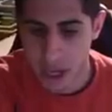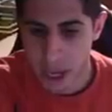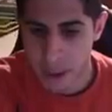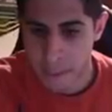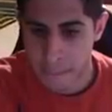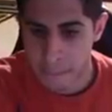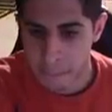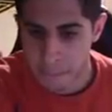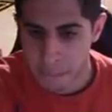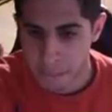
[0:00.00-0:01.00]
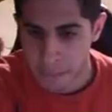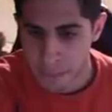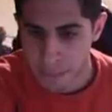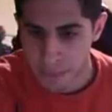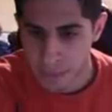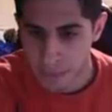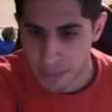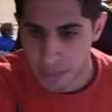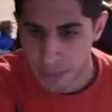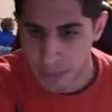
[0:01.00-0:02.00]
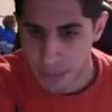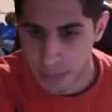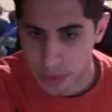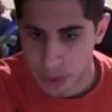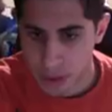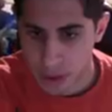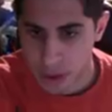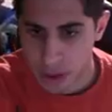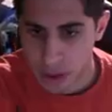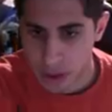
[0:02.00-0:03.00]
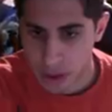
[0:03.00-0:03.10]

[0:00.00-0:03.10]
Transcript: [no speech]